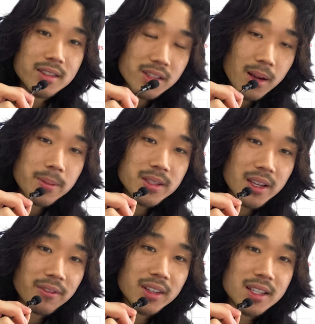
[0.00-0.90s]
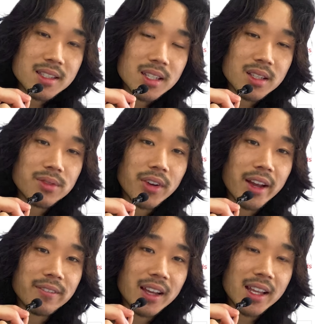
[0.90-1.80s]
Sub 70
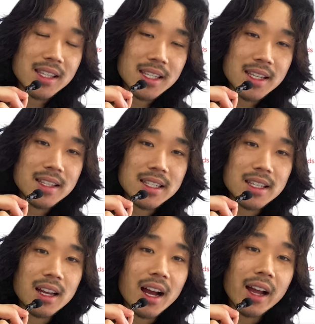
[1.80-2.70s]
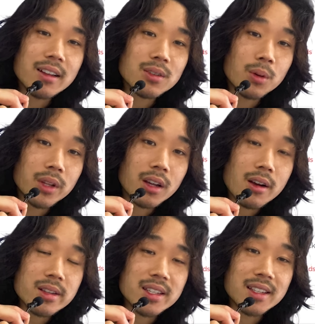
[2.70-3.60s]
659 TC irons only
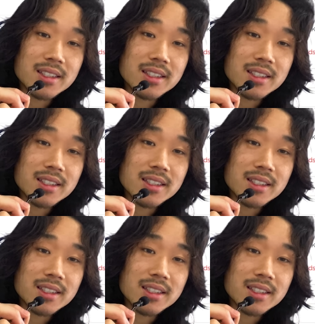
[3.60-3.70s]
costing